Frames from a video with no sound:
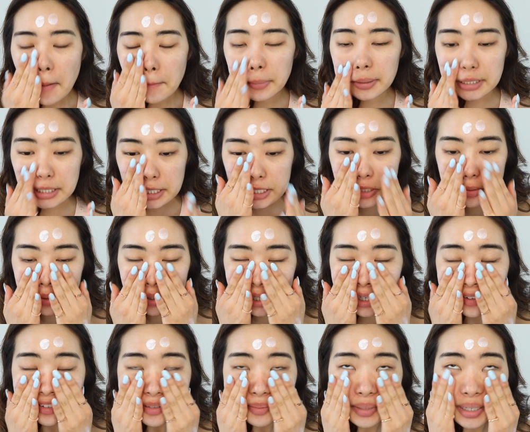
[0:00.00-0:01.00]
but this one
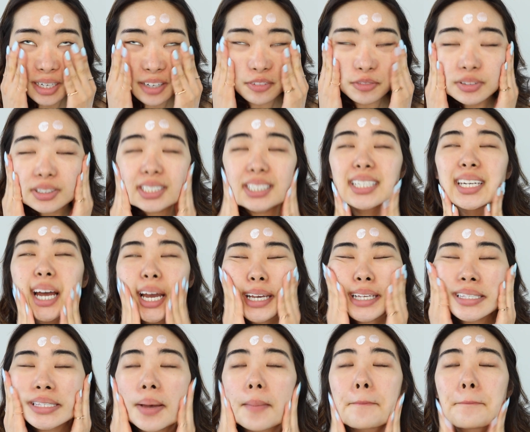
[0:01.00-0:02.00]
gives me a really
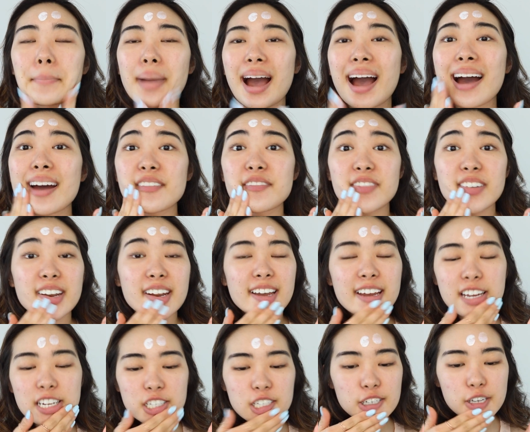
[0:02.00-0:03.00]
nice matte
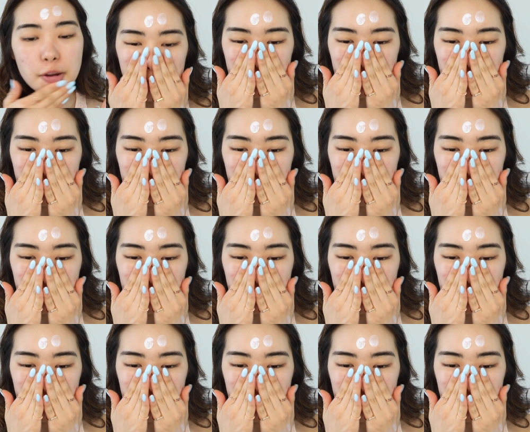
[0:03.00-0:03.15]
finish.